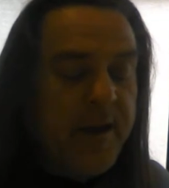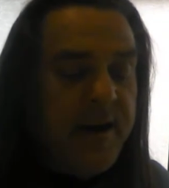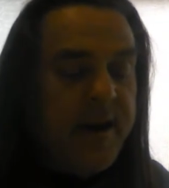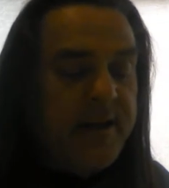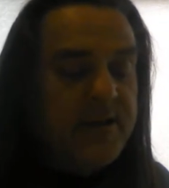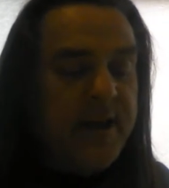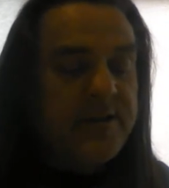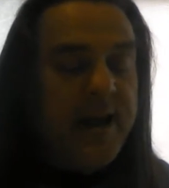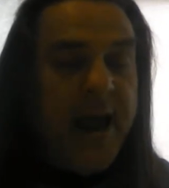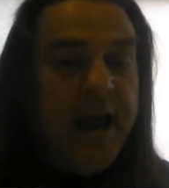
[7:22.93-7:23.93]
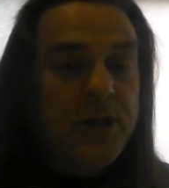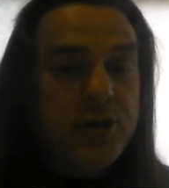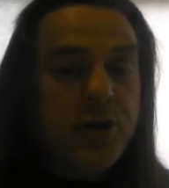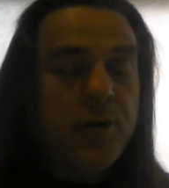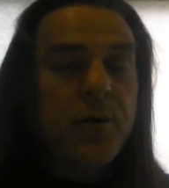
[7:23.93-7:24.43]
It says
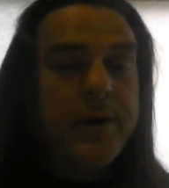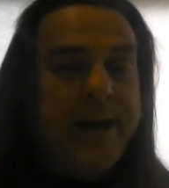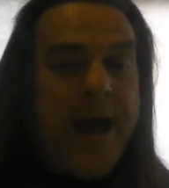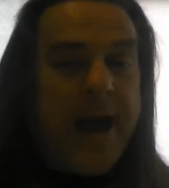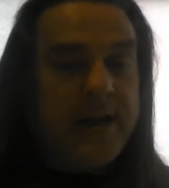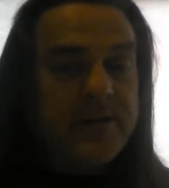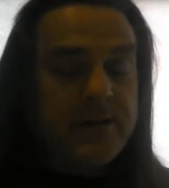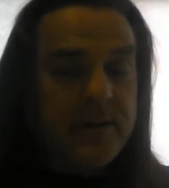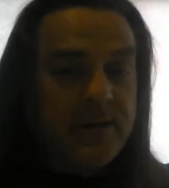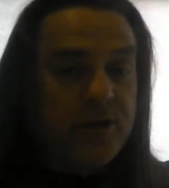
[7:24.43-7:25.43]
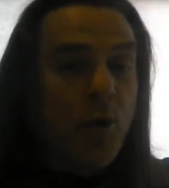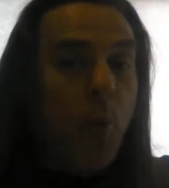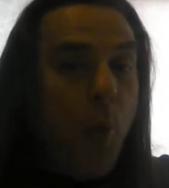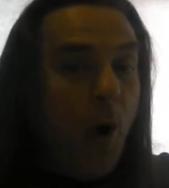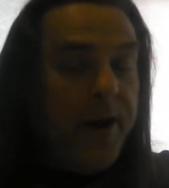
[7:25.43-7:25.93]
H2 gas. There's a
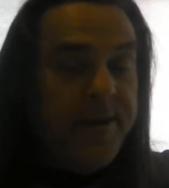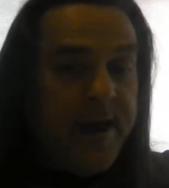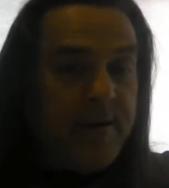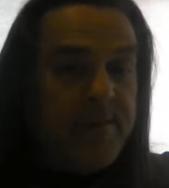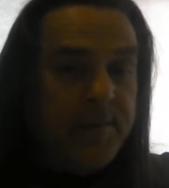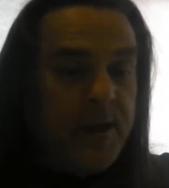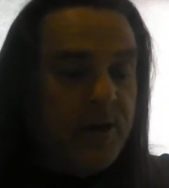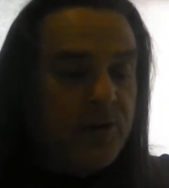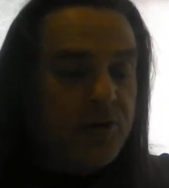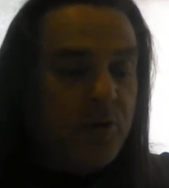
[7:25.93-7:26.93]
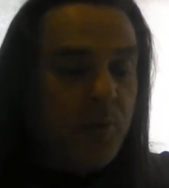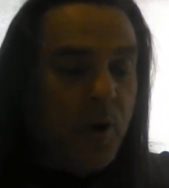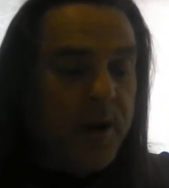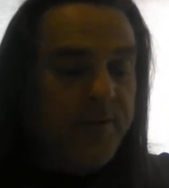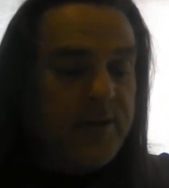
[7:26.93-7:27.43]
1 there. Remember the understood
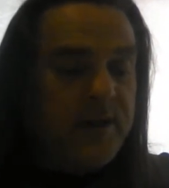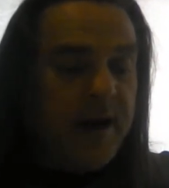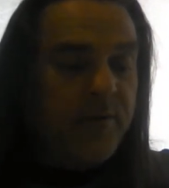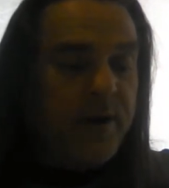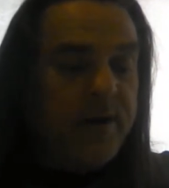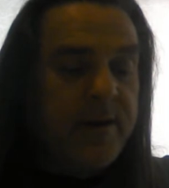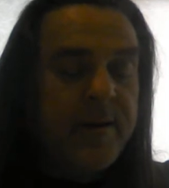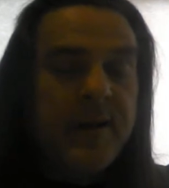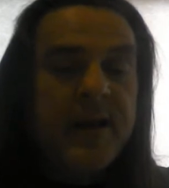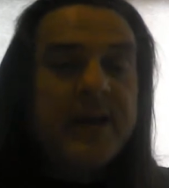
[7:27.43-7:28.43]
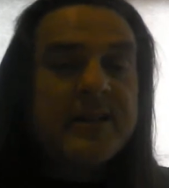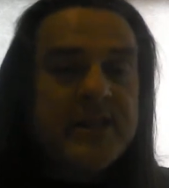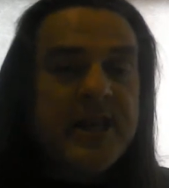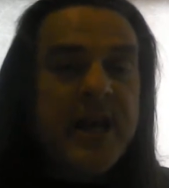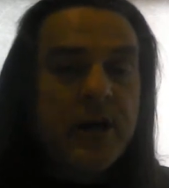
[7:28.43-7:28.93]
1 if it's not written.
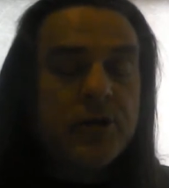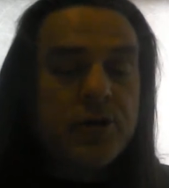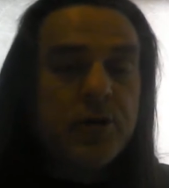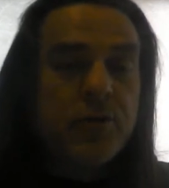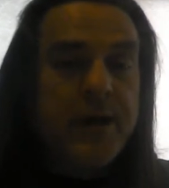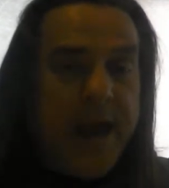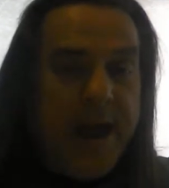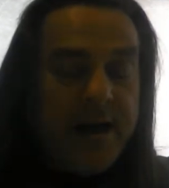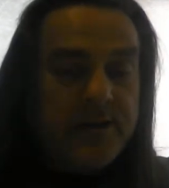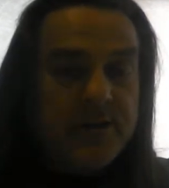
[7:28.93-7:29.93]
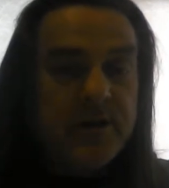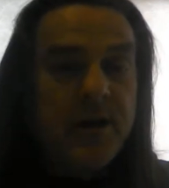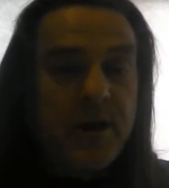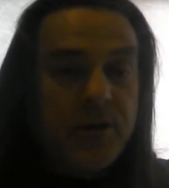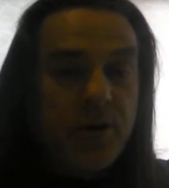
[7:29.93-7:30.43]
Cl2 gas.
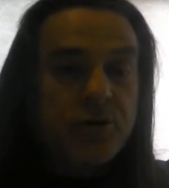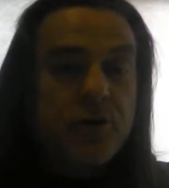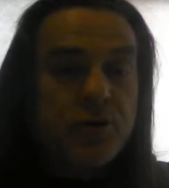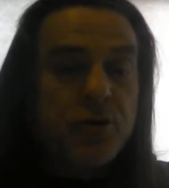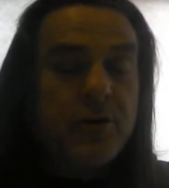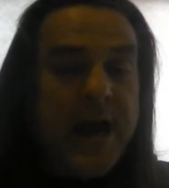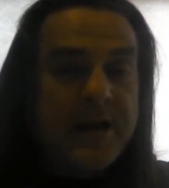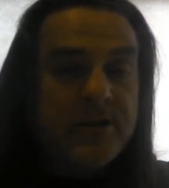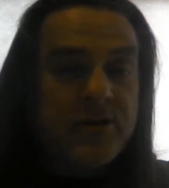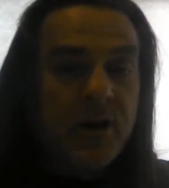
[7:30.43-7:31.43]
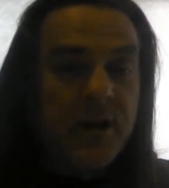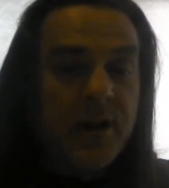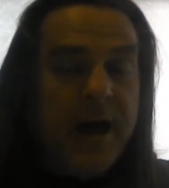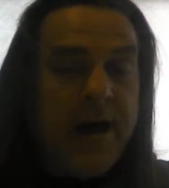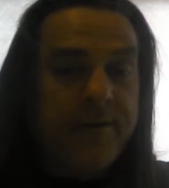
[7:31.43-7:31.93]
Those are 2 gases on the
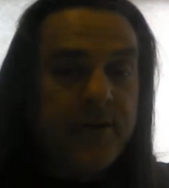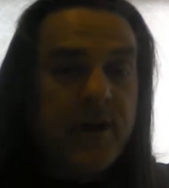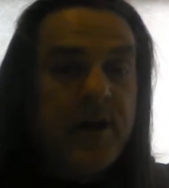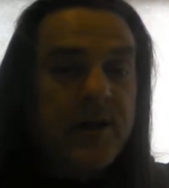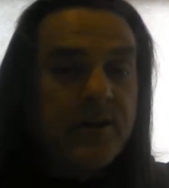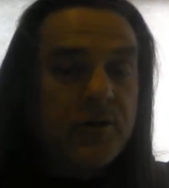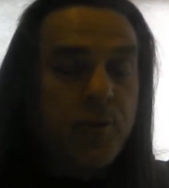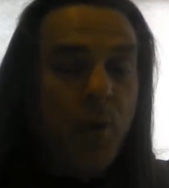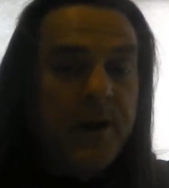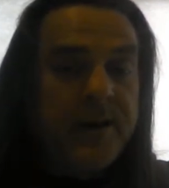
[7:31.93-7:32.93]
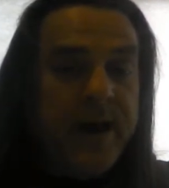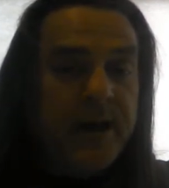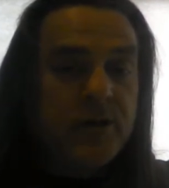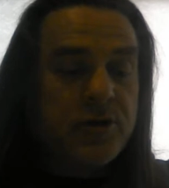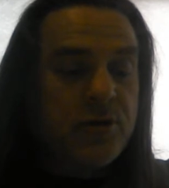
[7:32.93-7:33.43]
left. There's 1
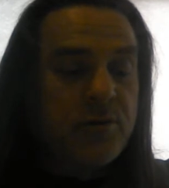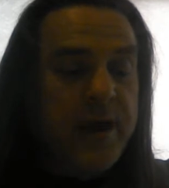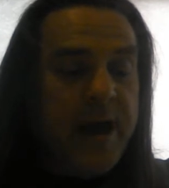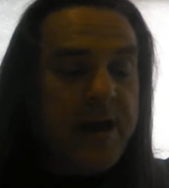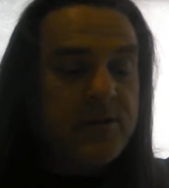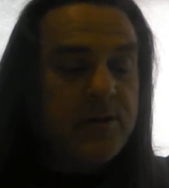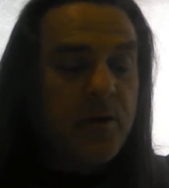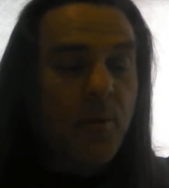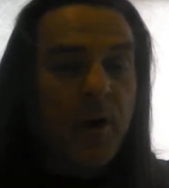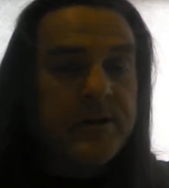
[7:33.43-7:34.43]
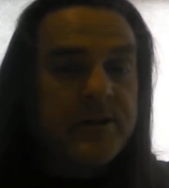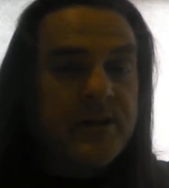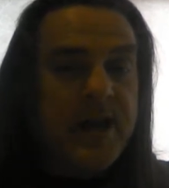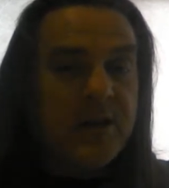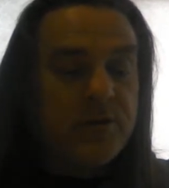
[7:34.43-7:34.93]
H2 gas, 1
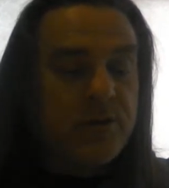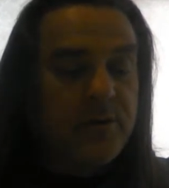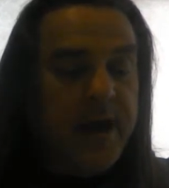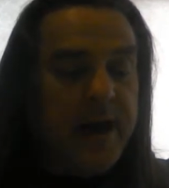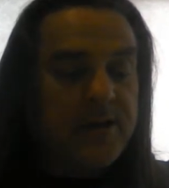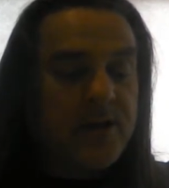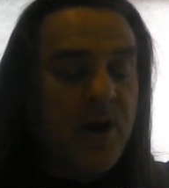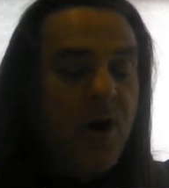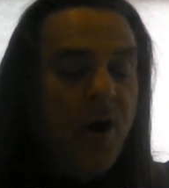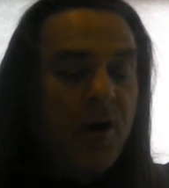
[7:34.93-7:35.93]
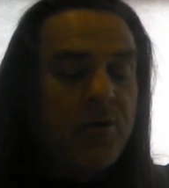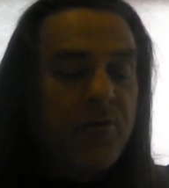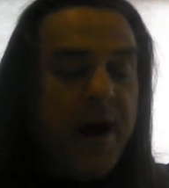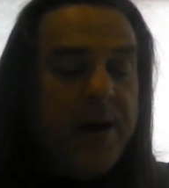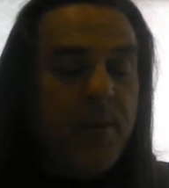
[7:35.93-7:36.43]
Cl2 gas. On the
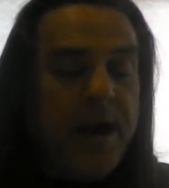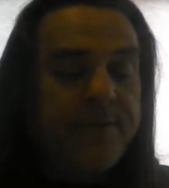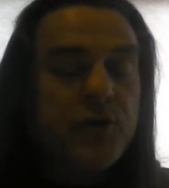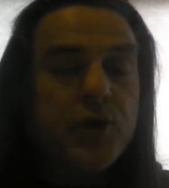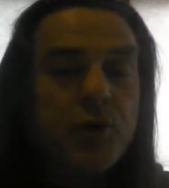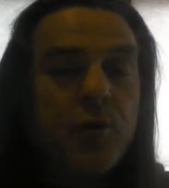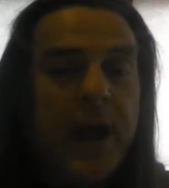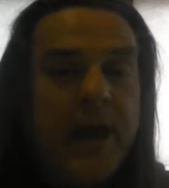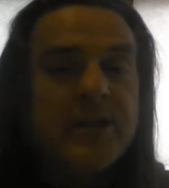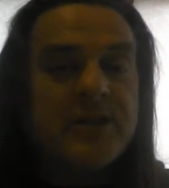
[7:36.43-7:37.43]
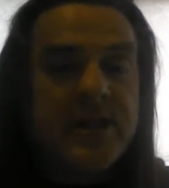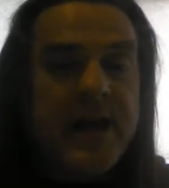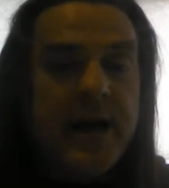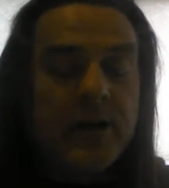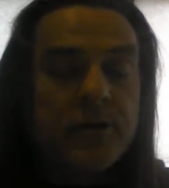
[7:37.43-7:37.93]
right, we have 2
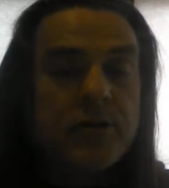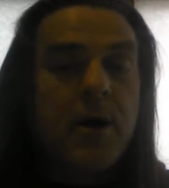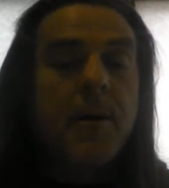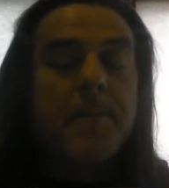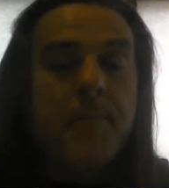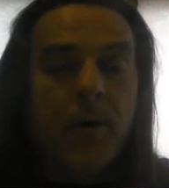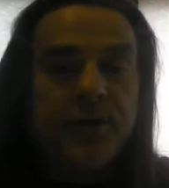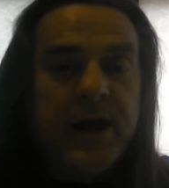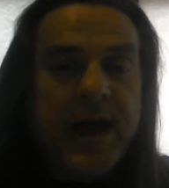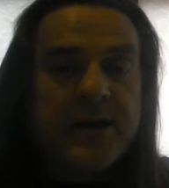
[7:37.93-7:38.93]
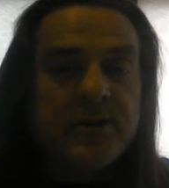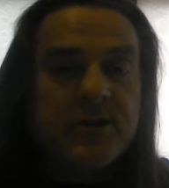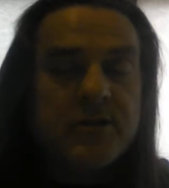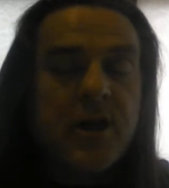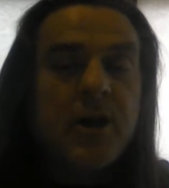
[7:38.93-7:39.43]
HCl's, both
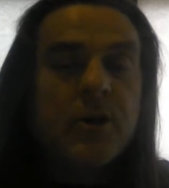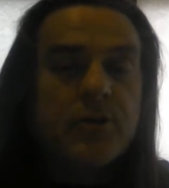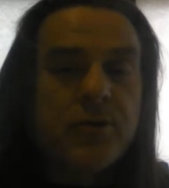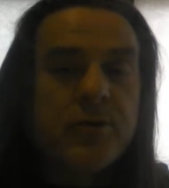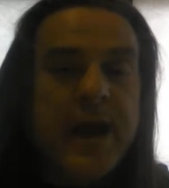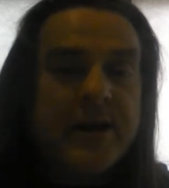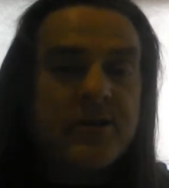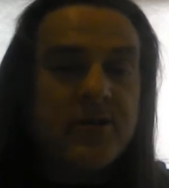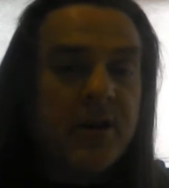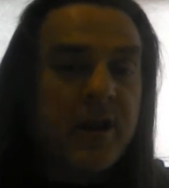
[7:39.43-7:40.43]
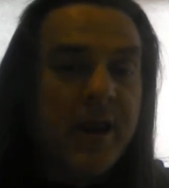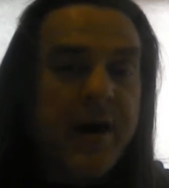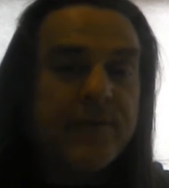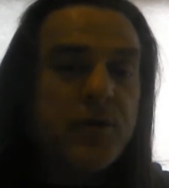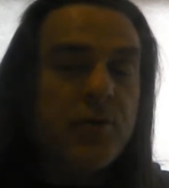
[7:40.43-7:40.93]
gases. 2 gases on the
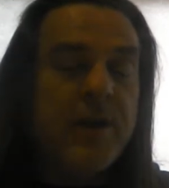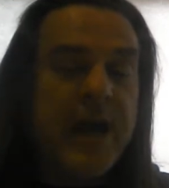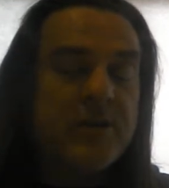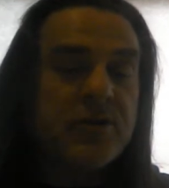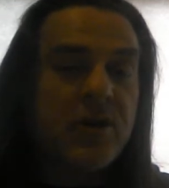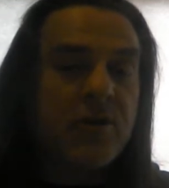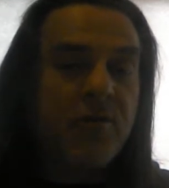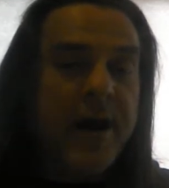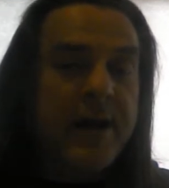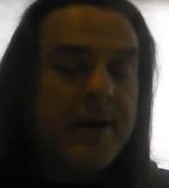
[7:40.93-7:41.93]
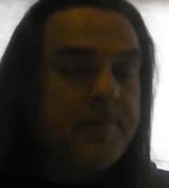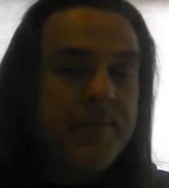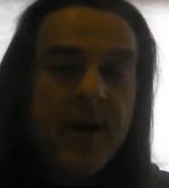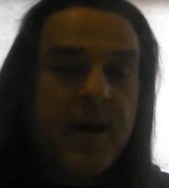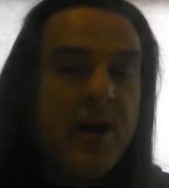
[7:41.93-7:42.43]
left, 2 gases on the right.
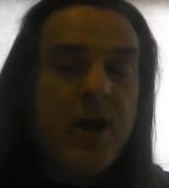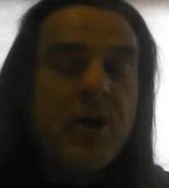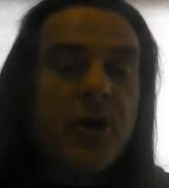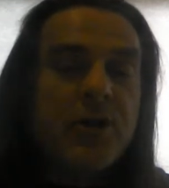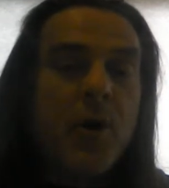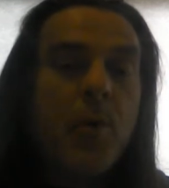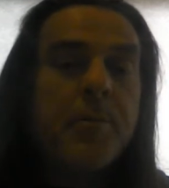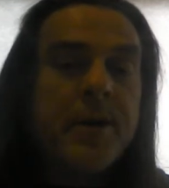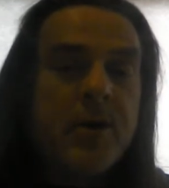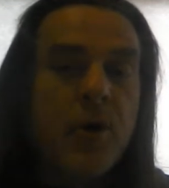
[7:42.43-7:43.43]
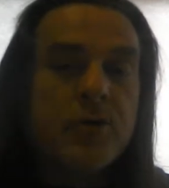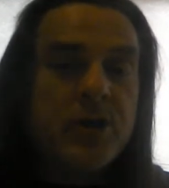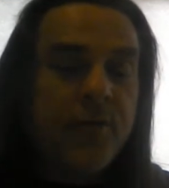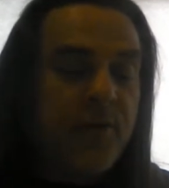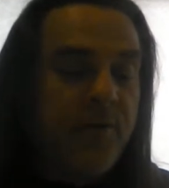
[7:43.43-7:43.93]
There will be no
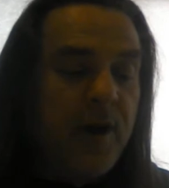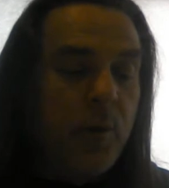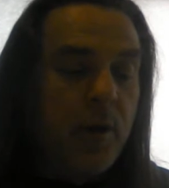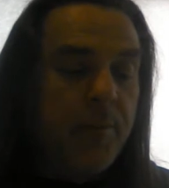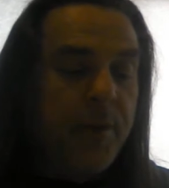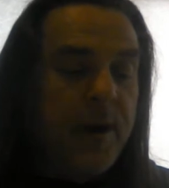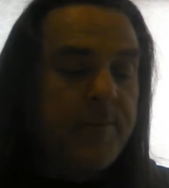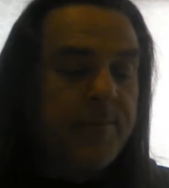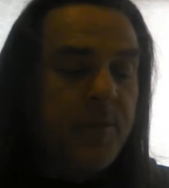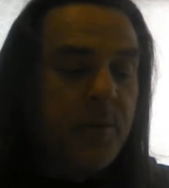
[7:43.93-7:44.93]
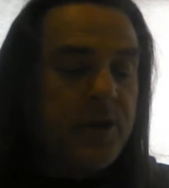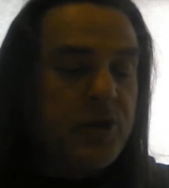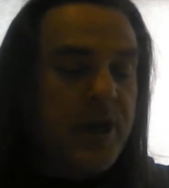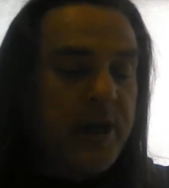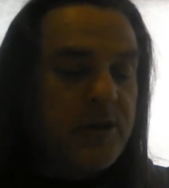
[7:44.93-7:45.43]
shift of equilibrium with a
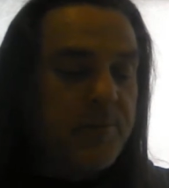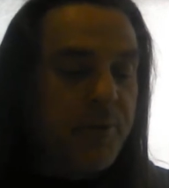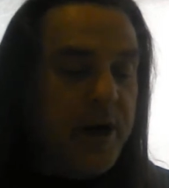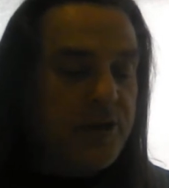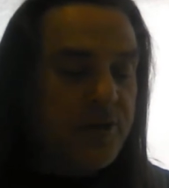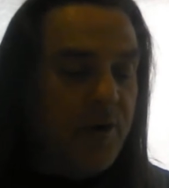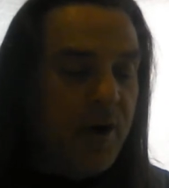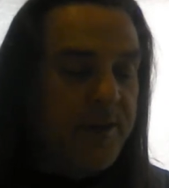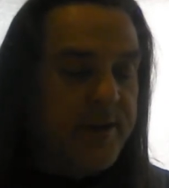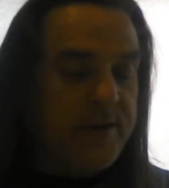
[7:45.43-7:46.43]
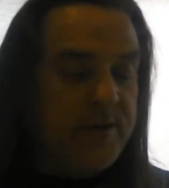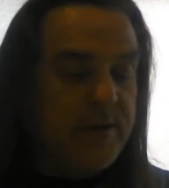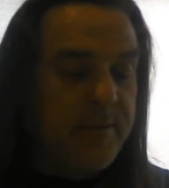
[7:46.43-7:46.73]
change in pressure on this.